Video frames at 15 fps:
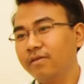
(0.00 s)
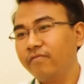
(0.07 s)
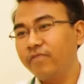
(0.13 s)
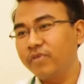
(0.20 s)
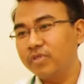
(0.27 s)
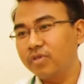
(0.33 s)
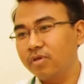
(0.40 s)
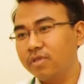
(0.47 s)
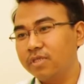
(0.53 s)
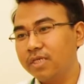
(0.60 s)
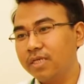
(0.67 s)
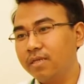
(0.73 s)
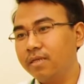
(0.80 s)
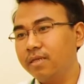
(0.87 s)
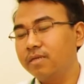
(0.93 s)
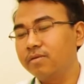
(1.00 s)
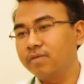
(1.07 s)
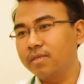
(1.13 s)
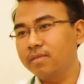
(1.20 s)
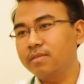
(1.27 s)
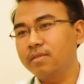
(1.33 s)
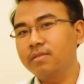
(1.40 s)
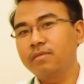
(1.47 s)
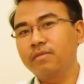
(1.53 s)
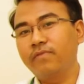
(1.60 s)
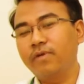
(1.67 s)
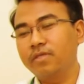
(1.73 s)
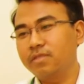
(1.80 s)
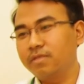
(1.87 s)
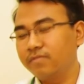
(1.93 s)
physiologically it restricts the
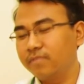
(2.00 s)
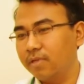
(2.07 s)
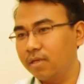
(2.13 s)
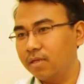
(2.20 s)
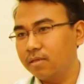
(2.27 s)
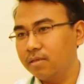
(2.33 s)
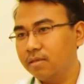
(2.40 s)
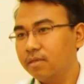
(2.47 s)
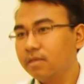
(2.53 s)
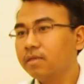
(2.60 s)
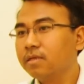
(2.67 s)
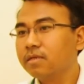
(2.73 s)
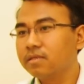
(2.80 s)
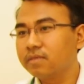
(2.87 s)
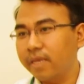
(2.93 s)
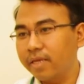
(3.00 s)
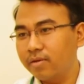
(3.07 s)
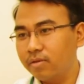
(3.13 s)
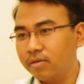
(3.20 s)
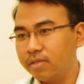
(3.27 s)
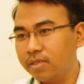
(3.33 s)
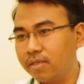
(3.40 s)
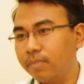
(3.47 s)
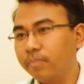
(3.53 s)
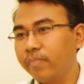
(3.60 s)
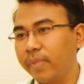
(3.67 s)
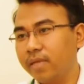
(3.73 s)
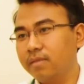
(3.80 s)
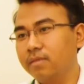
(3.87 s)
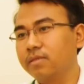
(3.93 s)
function of the lung; psychological
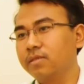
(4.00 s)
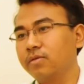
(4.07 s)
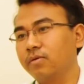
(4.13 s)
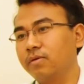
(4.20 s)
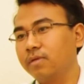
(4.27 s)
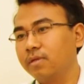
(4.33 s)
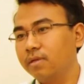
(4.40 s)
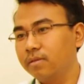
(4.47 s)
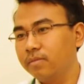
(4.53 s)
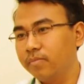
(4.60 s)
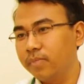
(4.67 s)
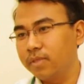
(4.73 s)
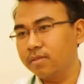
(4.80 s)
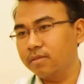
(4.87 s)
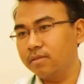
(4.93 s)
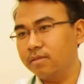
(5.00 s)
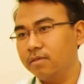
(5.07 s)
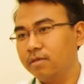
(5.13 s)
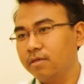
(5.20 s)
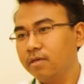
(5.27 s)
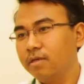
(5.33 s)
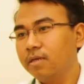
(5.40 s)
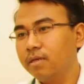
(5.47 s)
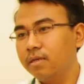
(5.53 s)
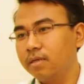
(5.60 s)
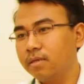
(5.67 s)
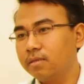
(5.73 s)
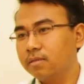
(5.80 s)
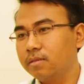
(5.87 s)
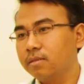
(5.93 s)
impact is there on the person. He
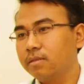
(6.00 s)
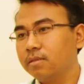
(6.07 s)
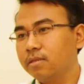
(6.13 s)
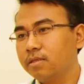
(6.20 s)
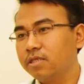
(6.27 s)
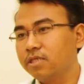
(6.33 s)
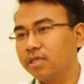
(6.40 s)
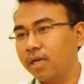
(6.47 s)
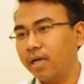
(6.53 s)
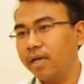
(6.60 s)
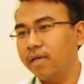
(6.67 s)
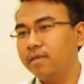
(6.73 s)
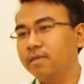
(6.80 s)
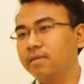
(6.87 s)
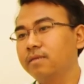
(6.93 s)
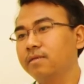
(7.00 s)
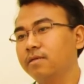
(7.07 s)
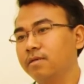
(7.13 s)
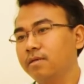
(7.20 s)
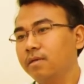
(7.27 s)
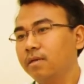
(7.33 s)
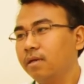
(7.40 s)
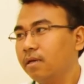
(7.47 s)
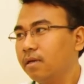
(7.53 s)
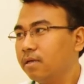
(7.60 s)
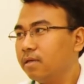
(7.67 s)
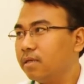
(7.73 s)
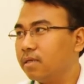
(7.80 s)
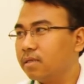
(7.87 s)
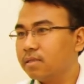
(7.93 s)
is shy;
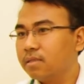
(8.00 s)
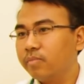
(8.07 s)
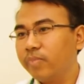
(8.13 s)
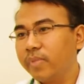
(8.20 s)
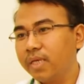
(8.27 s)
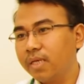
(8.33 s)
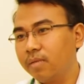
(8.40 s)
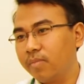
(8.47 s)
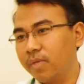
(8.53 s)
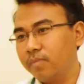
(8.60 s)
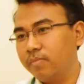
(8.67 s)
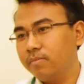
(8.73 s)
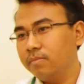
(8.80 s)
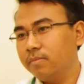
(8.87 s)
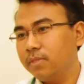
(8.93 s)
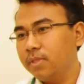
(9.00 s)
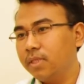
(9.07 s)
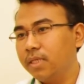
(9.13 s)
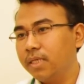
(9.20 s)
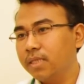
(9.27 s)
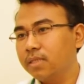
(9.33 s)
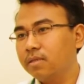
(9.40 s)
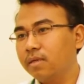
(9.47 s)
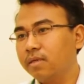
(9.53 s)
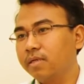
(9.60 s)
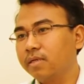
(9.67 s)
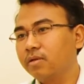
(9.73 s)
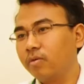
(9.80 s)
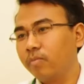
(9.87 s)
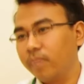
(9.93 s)
he doesn't mingle much. He has got
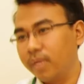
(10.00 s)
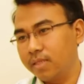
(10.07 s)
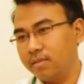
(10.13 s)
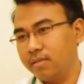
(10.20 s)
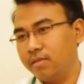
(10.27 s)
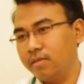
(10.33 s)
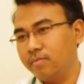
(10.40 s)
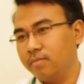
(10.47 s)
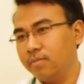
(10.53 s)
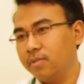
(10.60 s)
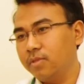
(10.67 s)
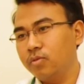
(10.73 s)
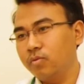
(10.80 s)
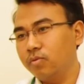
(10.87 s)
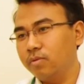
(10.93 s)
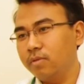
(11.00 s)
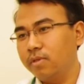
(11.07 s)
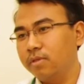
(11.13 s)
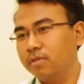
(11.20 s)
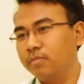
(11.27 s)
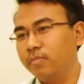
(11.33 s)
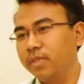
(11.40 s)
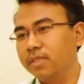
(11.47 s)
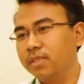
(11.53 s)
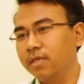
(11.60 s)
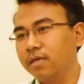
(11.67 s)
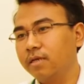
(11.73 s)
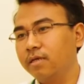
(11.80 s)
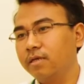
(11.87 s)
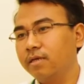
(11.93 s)
that complex in him. So it's
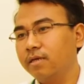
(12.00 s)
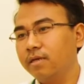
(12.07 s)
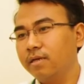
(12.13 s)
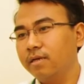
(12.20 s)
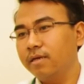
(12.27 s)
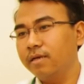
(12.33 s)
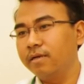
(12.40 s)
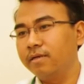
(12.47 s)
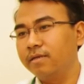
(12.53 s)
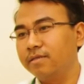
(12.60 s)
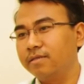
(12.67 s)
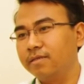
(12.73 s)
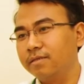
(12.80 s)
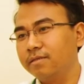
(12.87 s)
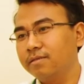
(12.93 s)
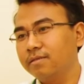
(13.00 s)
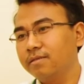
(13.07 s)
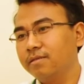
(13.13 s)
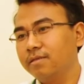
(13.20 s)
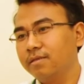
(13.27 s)
basically a disease